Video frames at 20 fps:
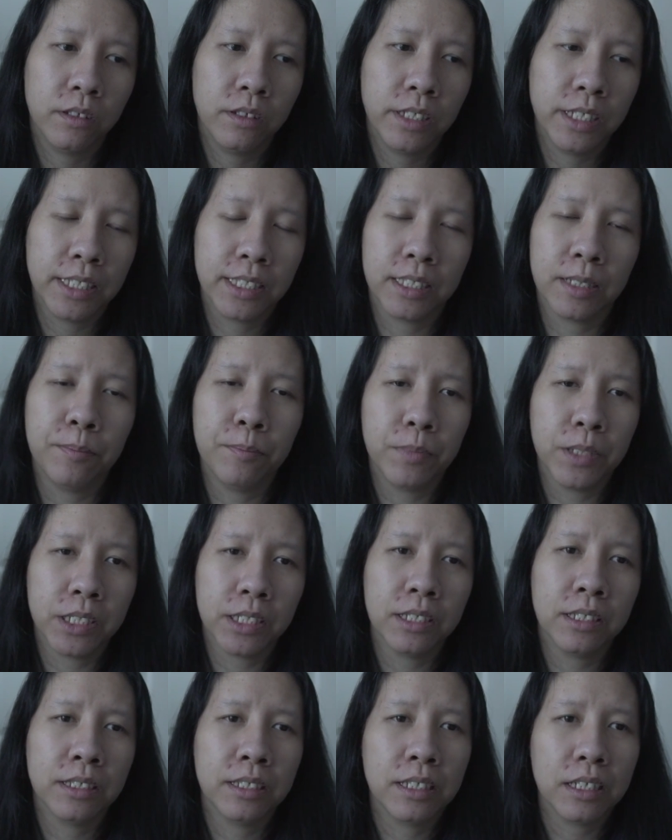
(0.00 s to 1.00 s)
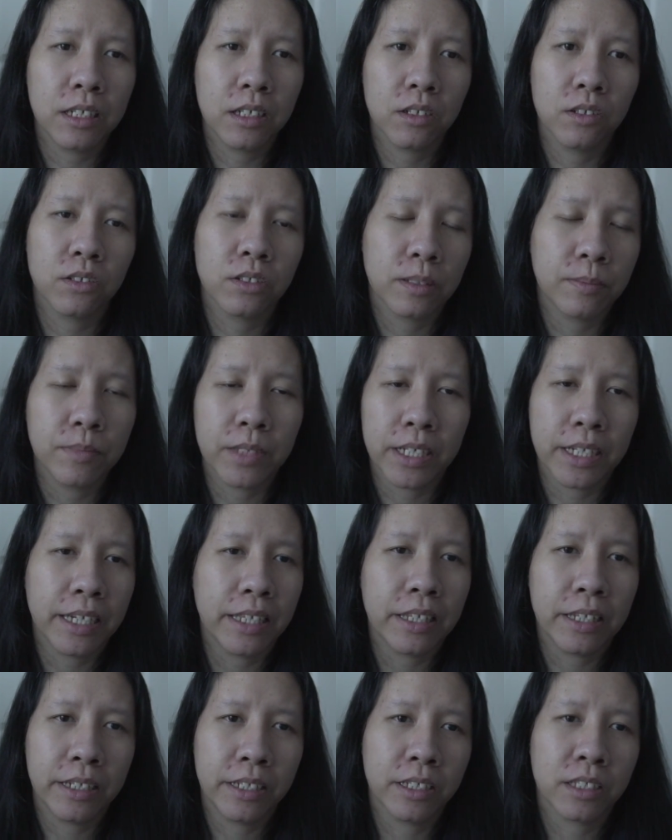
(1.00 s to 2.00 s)
did some business deal or something
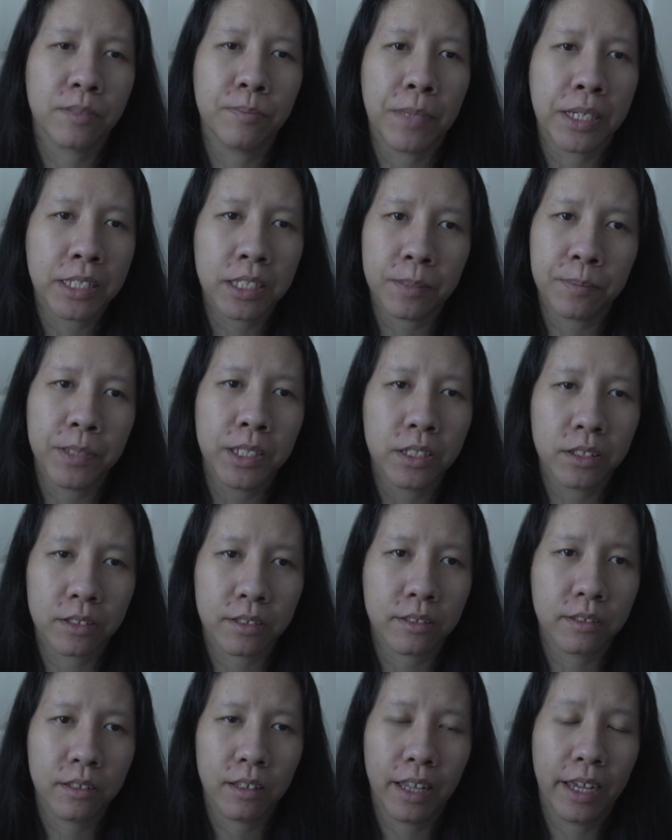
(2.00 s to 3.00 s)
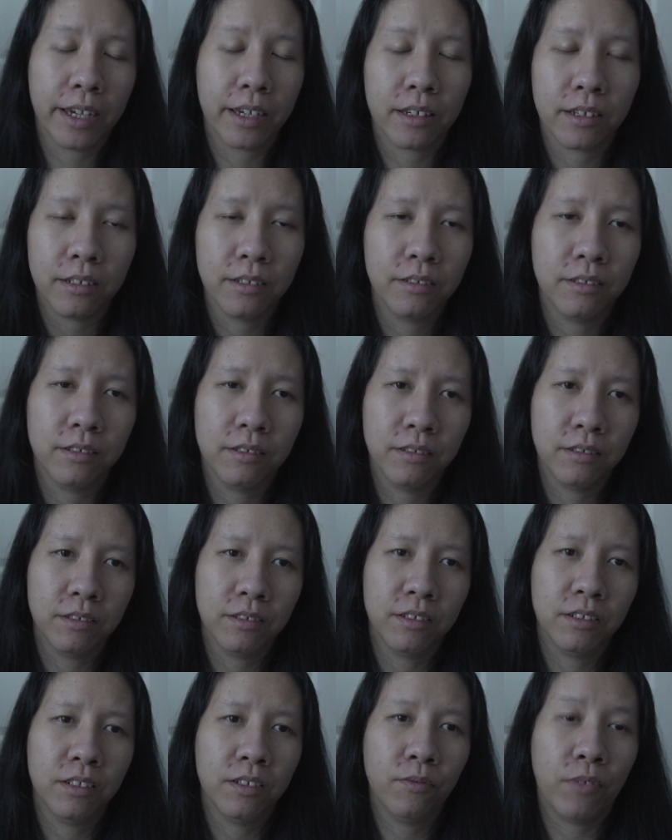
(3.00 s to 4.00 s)
and then just messed up his like
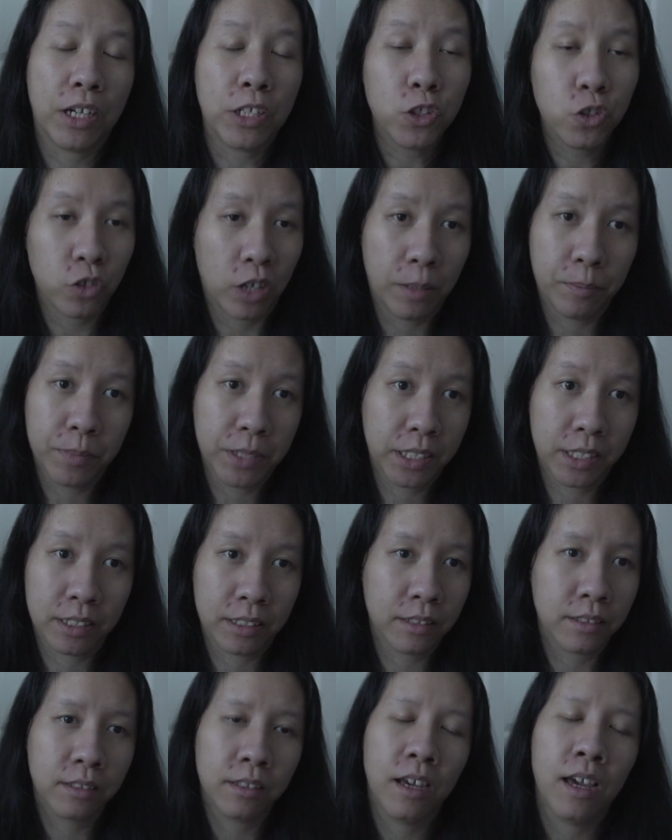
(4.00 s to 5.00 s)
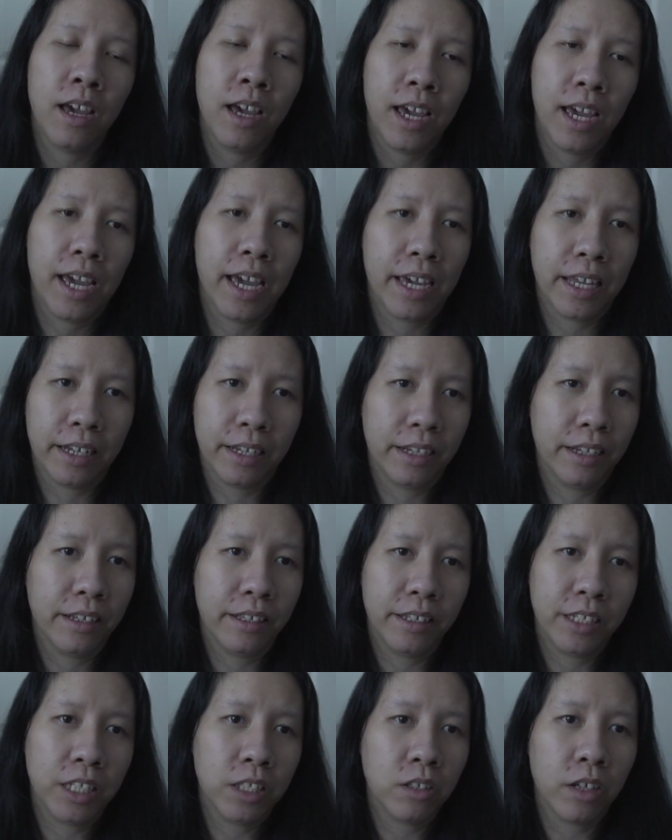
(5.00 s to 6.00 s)
restaurant business
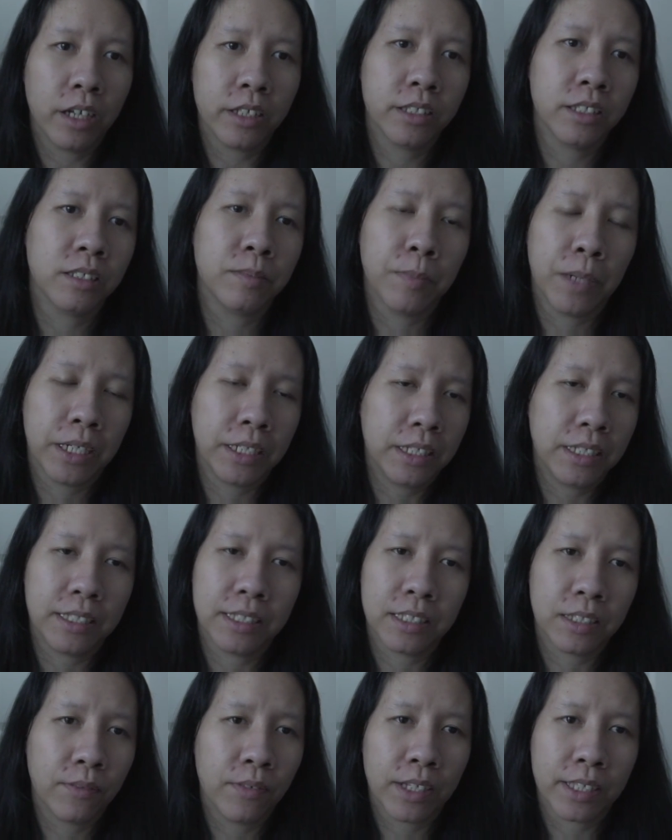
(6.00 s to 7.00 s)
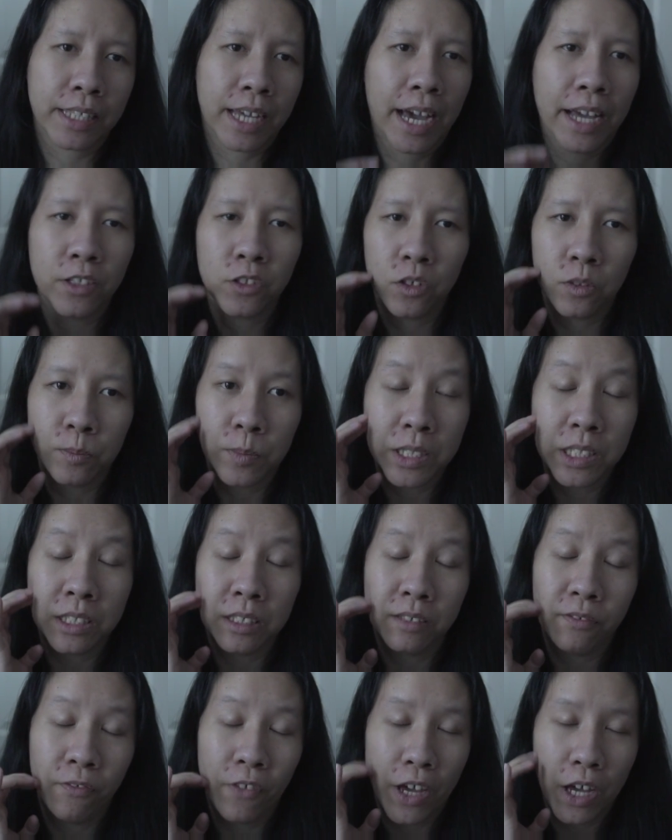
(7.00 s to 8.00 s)
and he lost his money and stuff like that, so
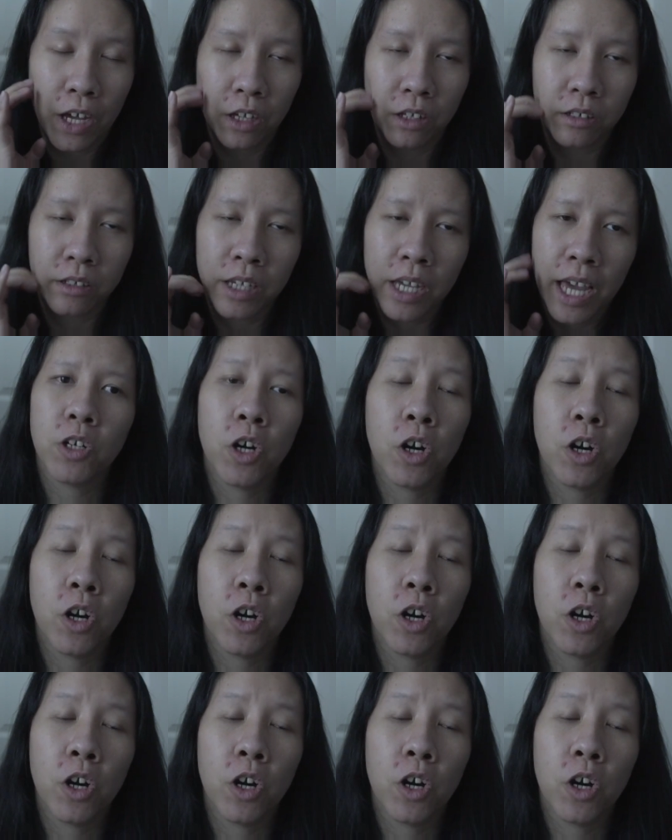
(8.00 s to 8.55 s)
business failed.